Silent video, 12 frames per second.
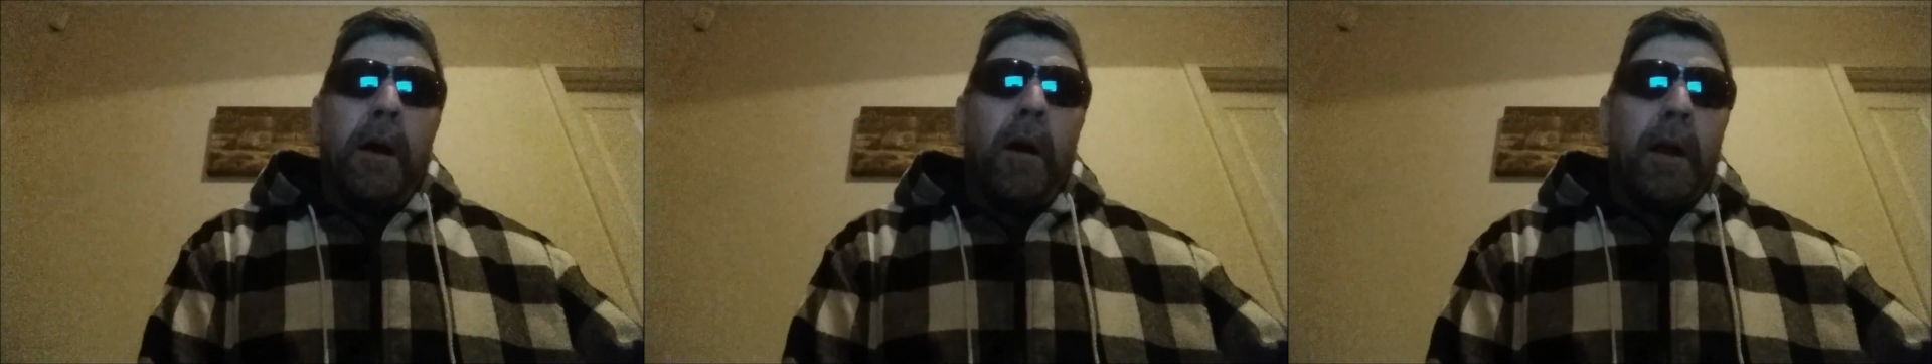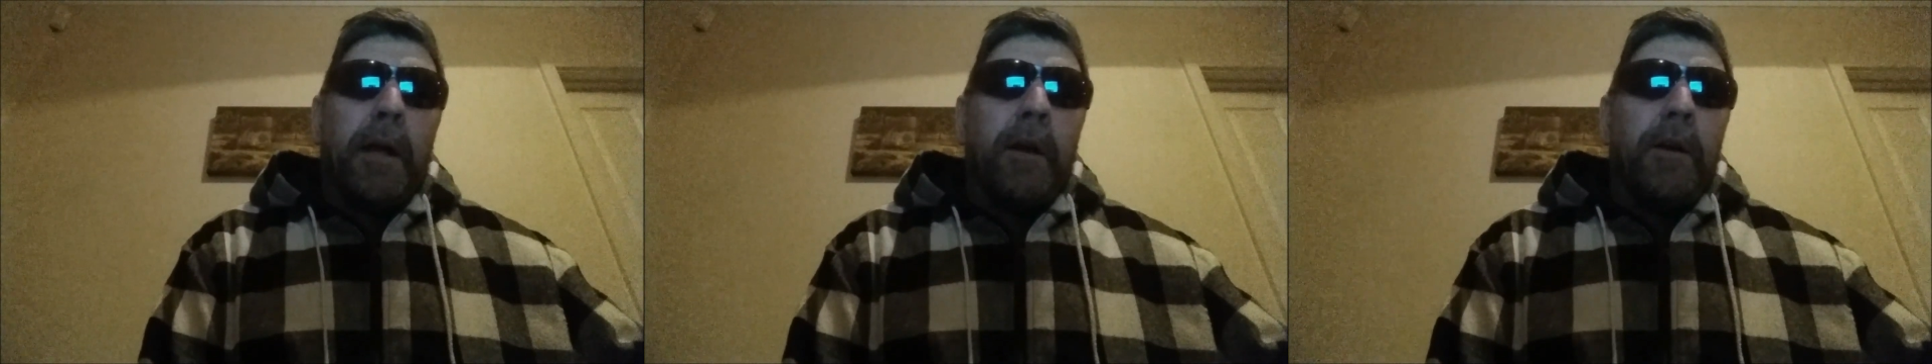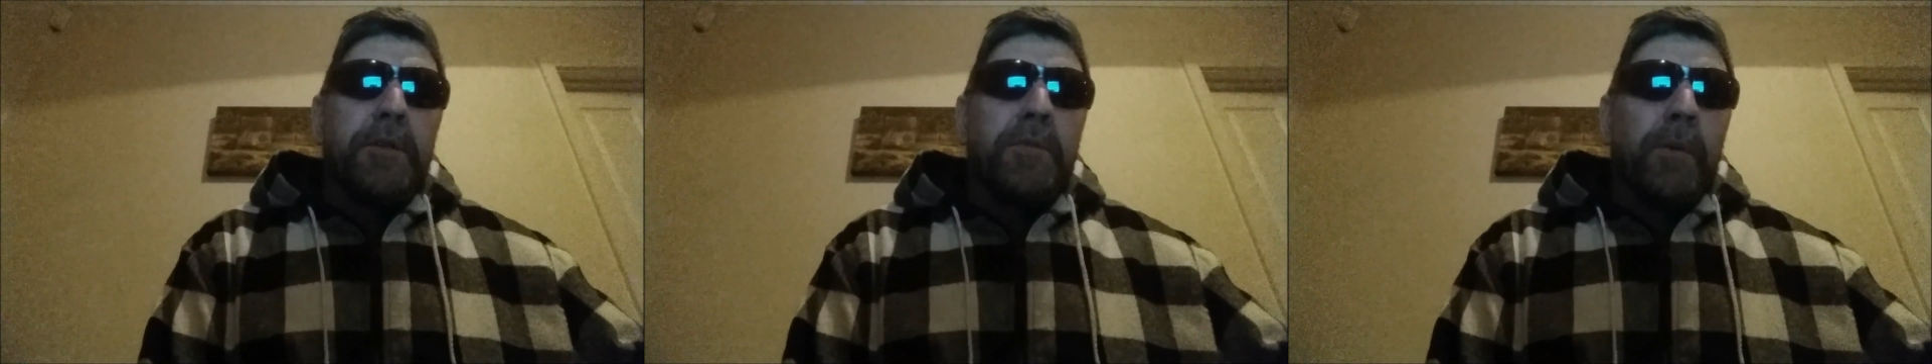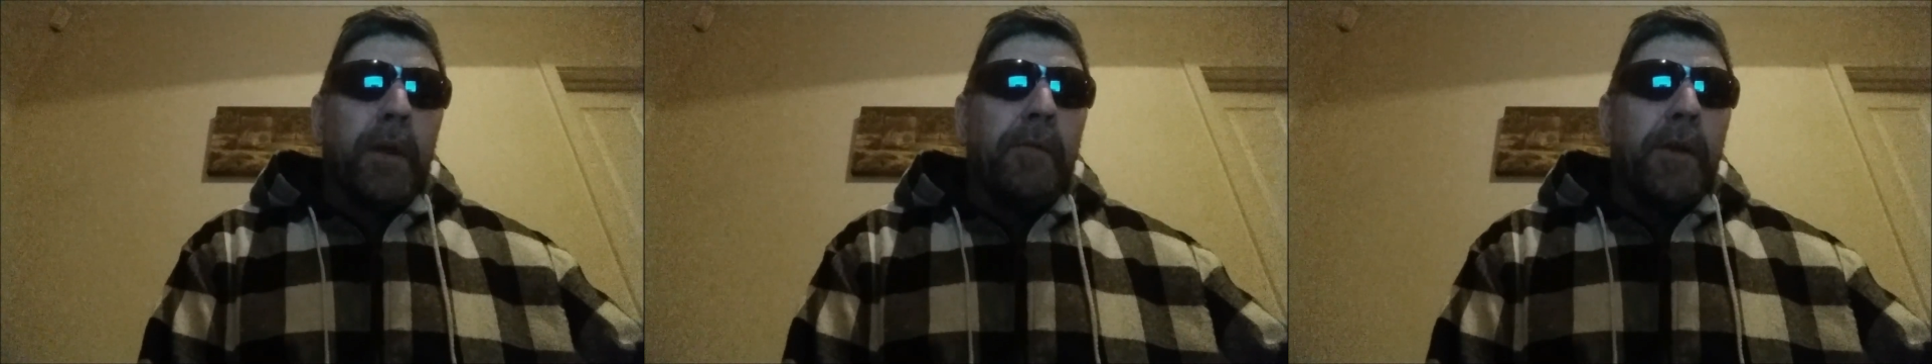all right, guys,
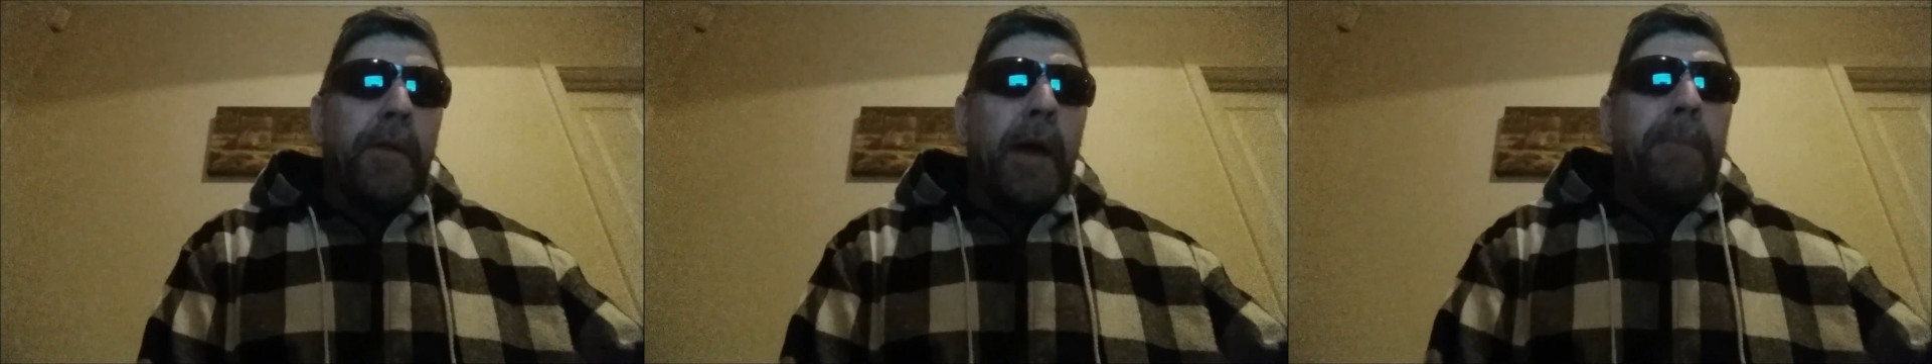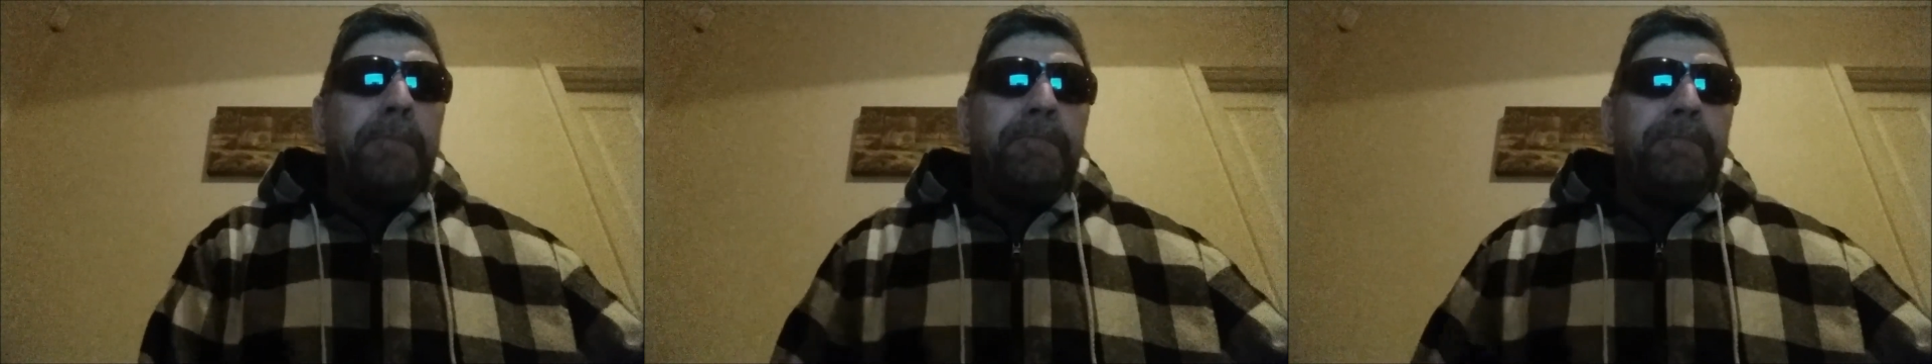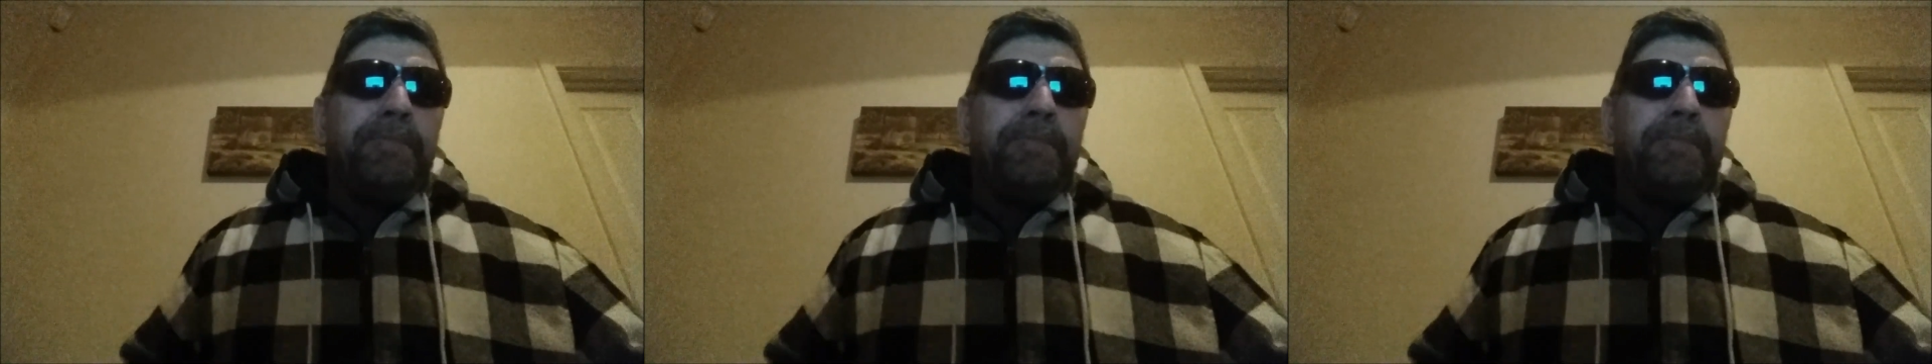we'll leave it at that.